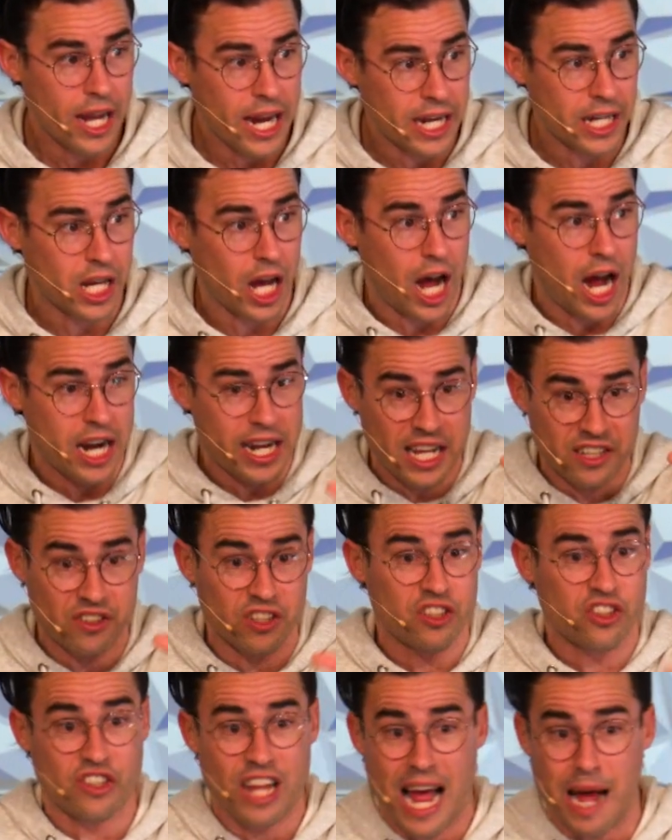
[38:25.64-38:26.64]
and God has
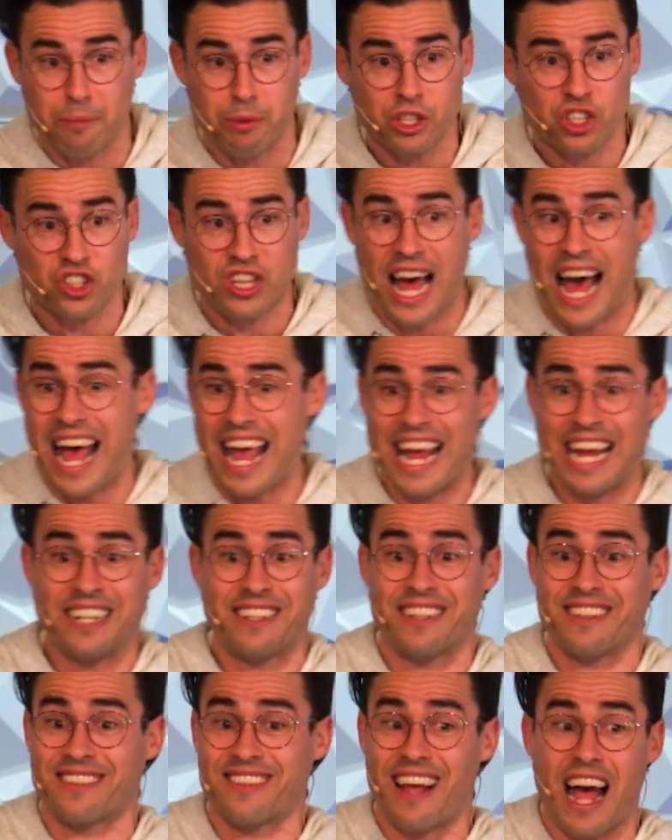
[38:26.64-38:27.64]
established that and
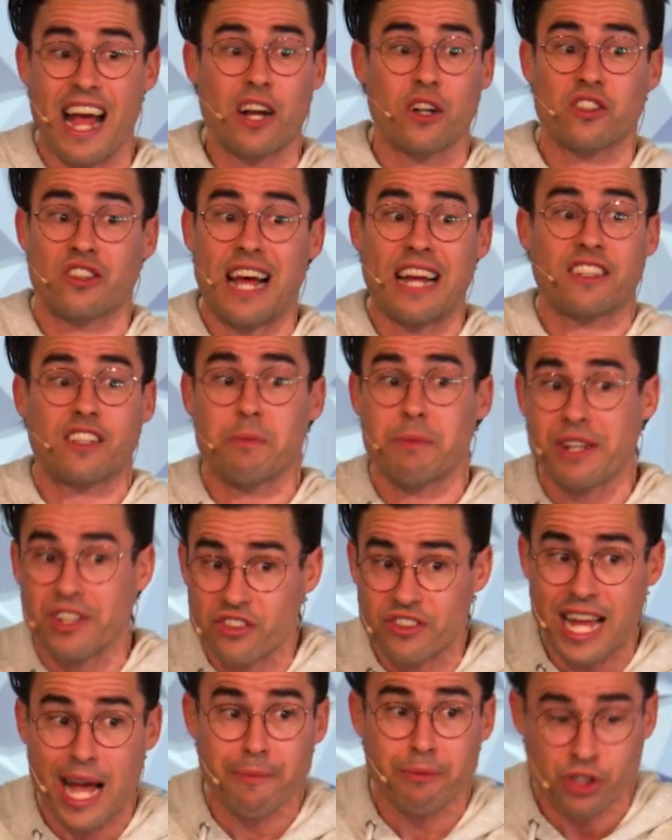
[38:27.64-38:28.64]
desires that to be
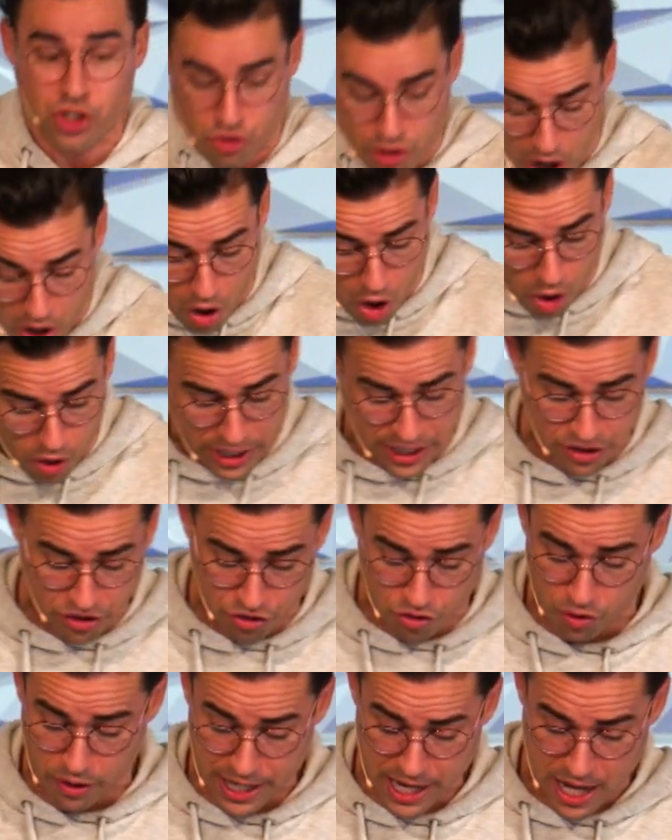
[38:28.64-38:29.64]
established throughout all
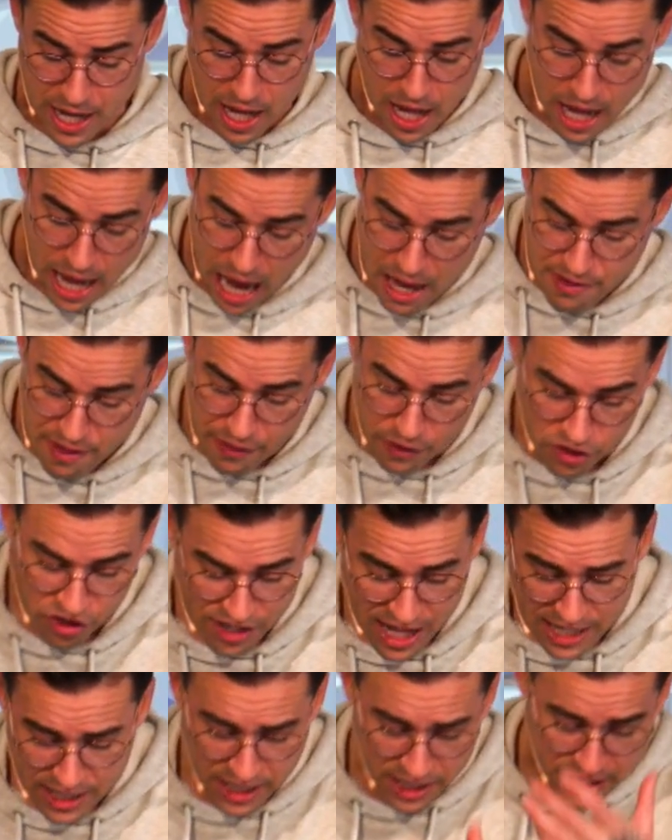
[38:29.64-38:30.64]
history. And then their
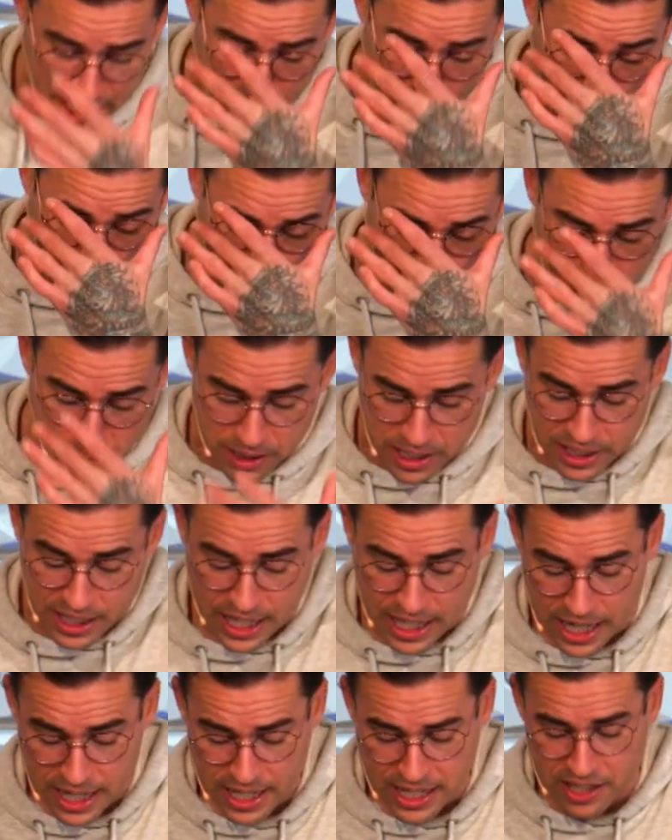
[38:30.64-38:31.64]
second key argument
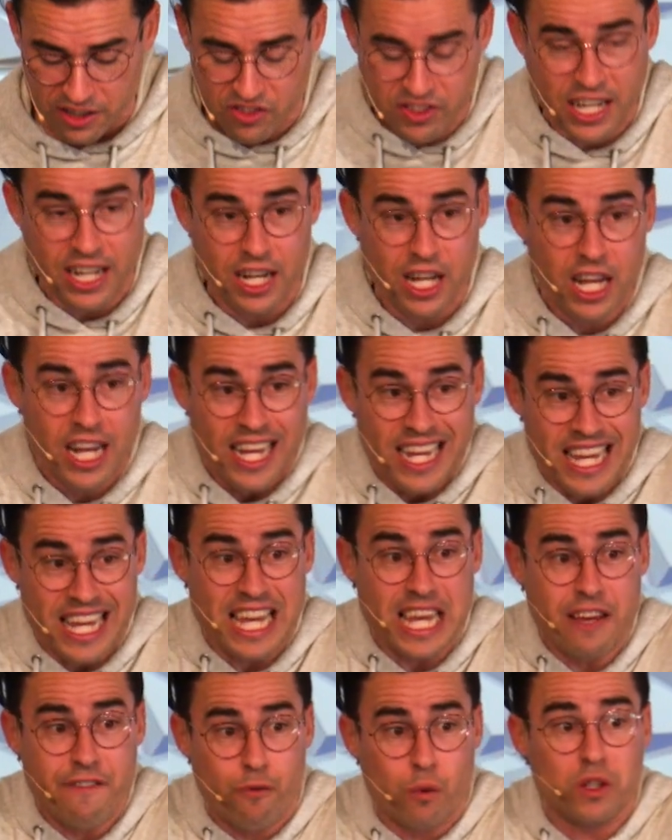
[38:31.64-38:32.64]
again is that
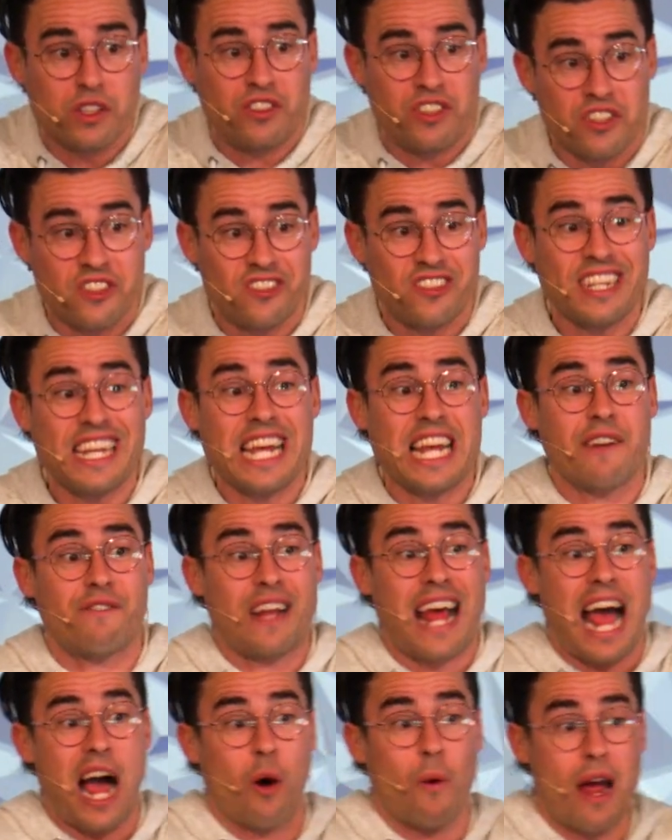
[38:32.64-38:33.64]
Eve was deceived.
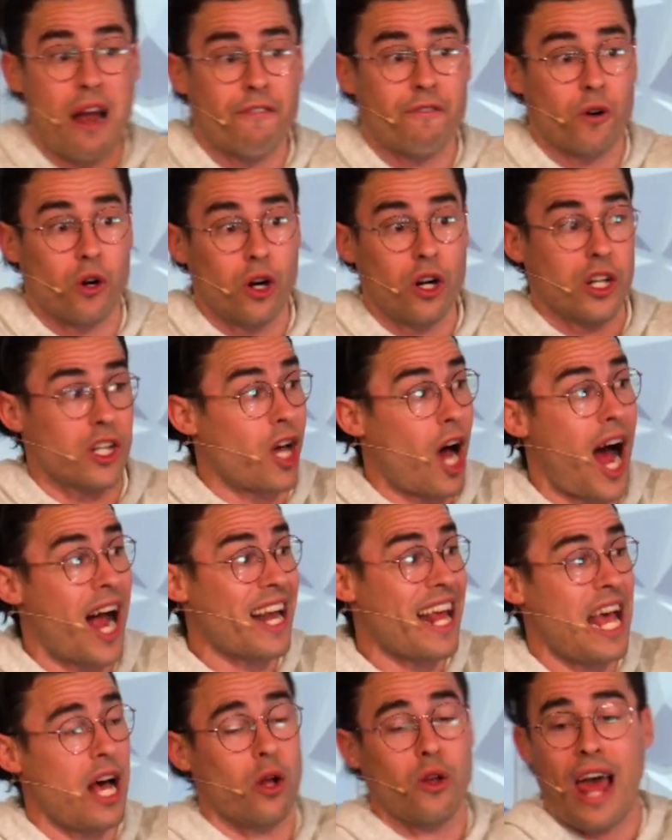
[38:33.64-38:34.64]
However,
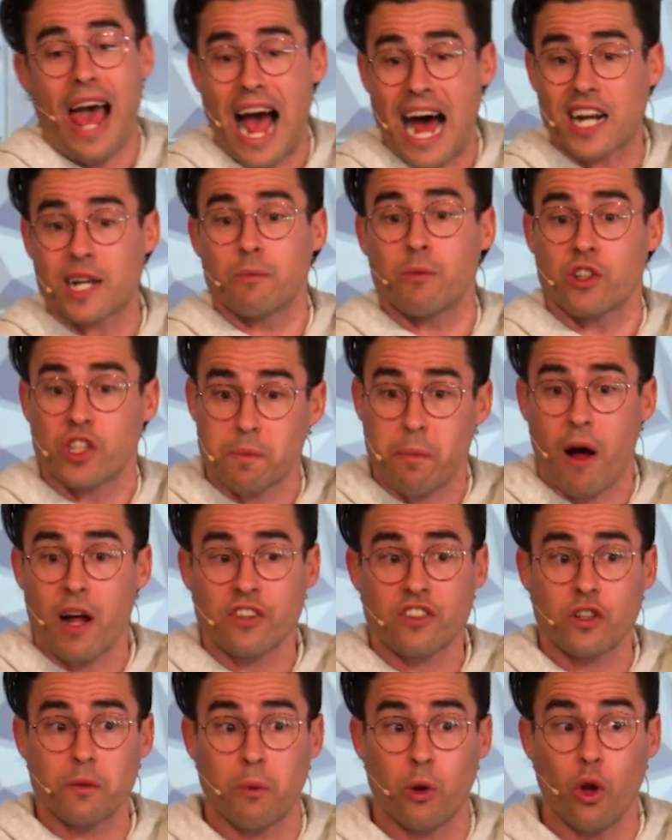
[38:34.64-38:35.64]
God held Adam
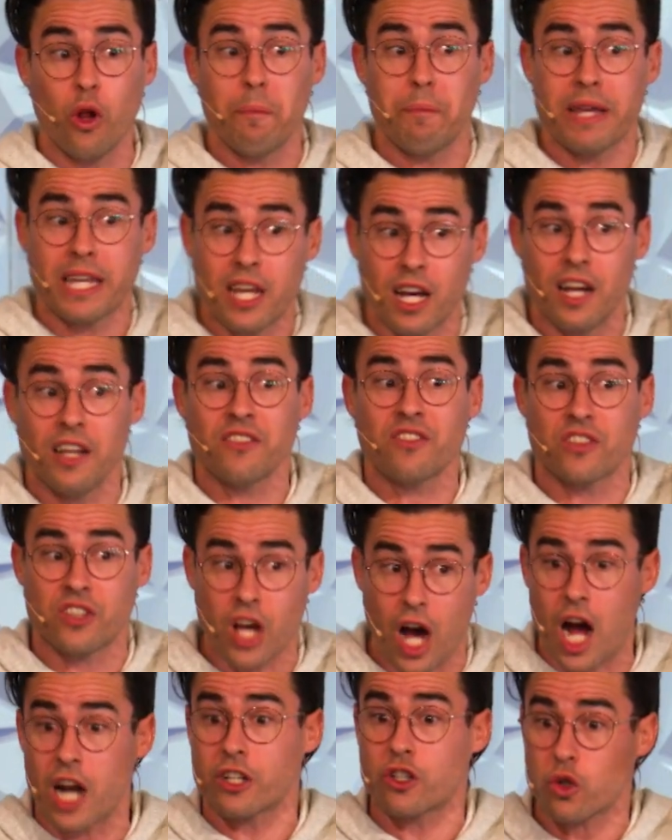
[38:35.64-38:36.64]
responsible because
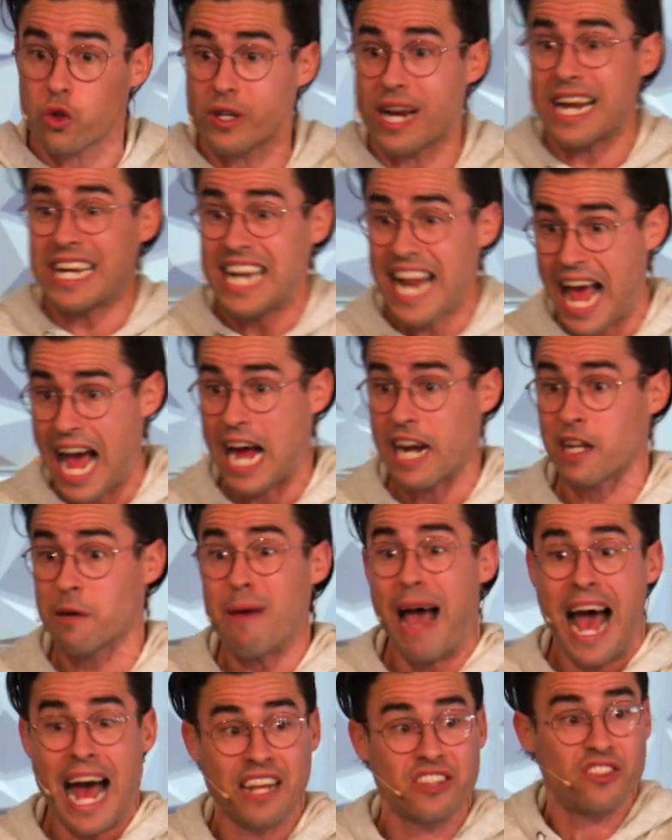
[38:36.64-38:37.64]
God created
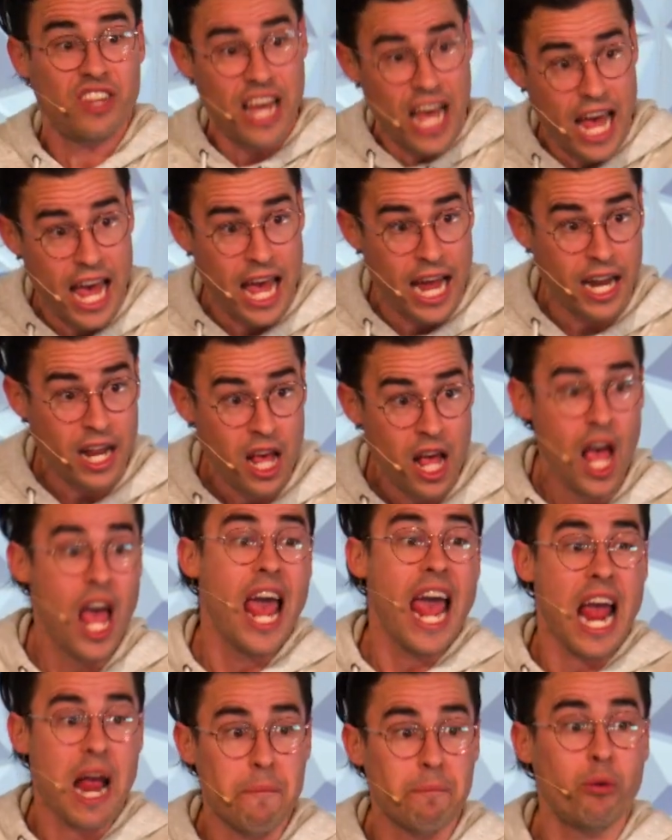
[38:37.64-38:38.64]
Adam as the head
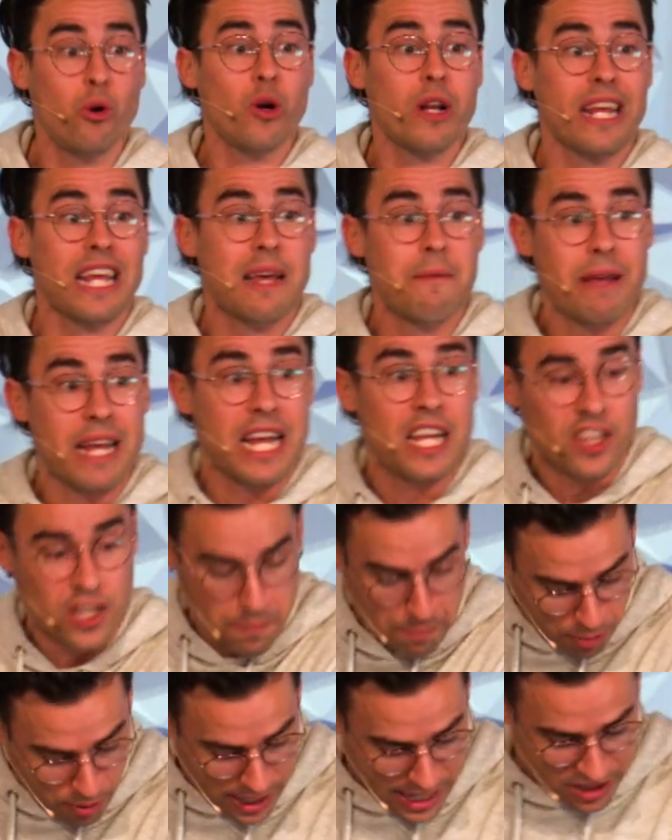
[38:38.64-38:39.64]
and put him in
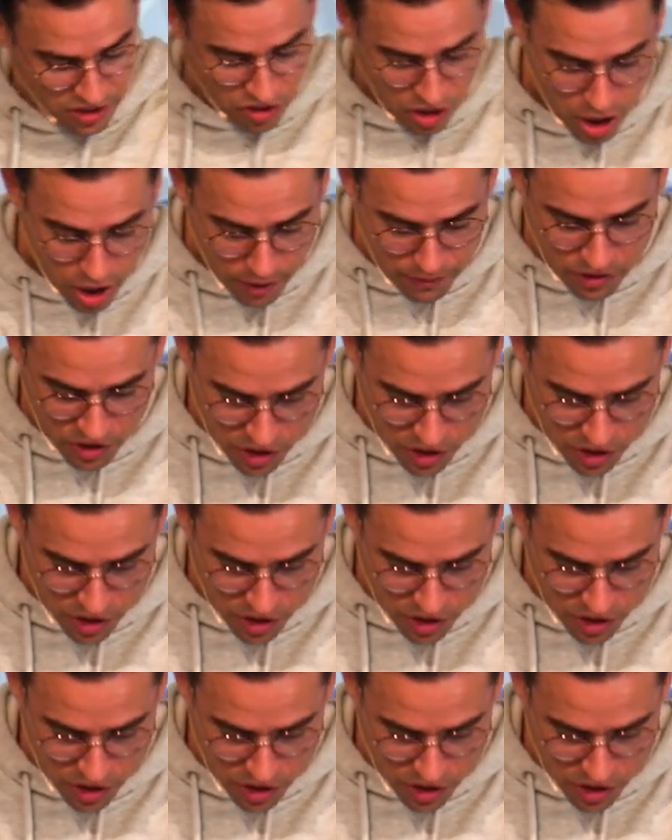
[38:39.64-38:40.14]
the place of